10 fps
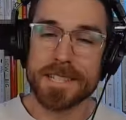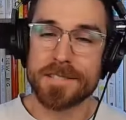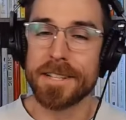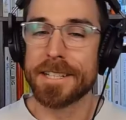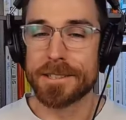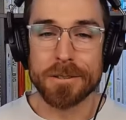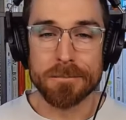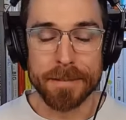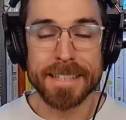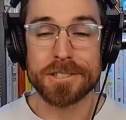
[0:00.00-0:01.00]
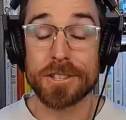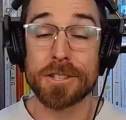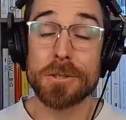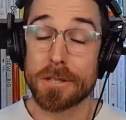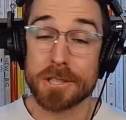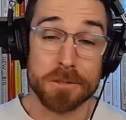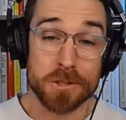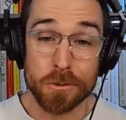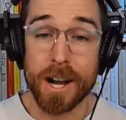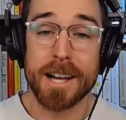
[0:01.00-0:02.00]
this video, make sure you are
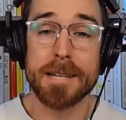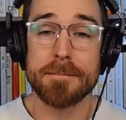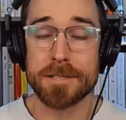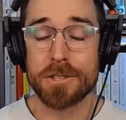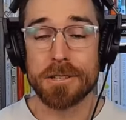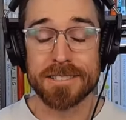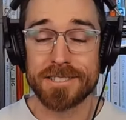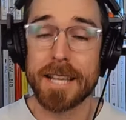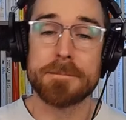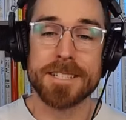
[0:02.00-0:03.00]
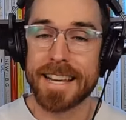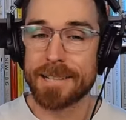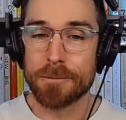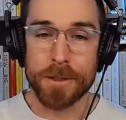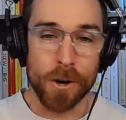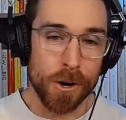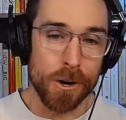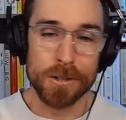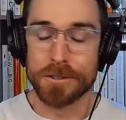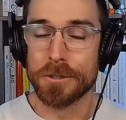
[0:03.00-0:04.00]
subscribed so you can stay up to date with
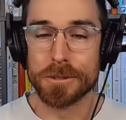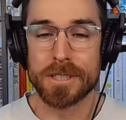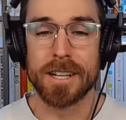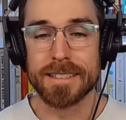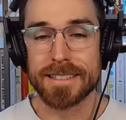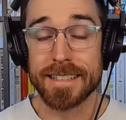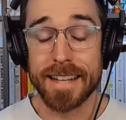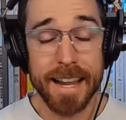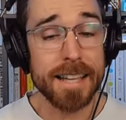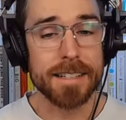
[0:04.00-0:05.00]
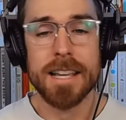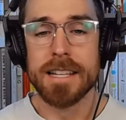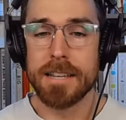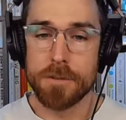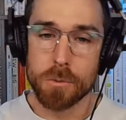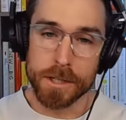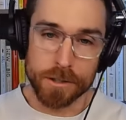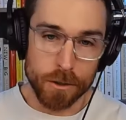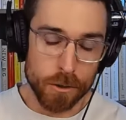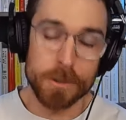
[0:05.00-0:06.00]
all new content. And if you
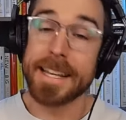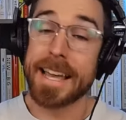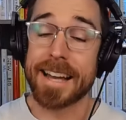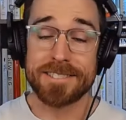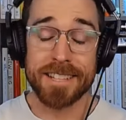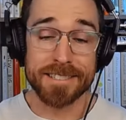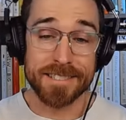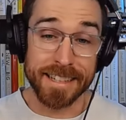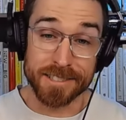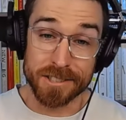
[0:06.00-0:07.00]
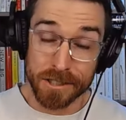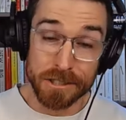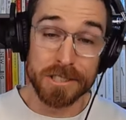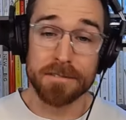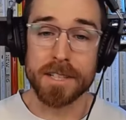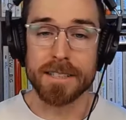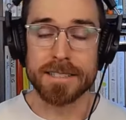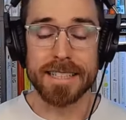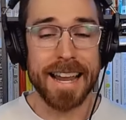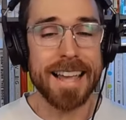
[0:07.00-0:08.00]
want early access, exclusive
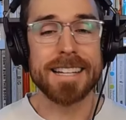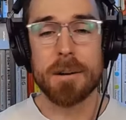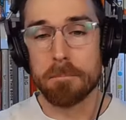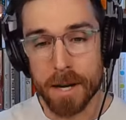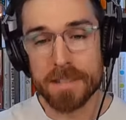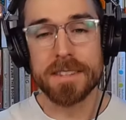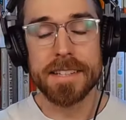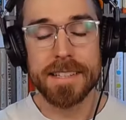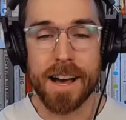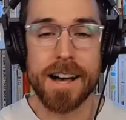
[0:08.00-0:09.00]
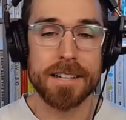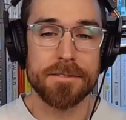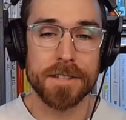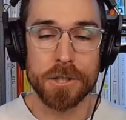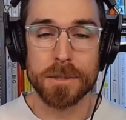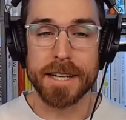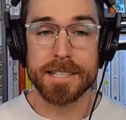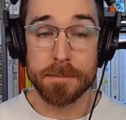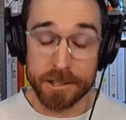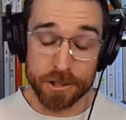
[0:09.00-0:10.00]
content, and monthly live
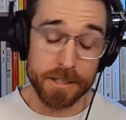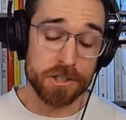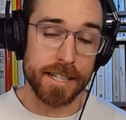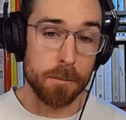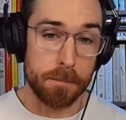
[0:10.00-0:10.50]
Q&As, make sure to check out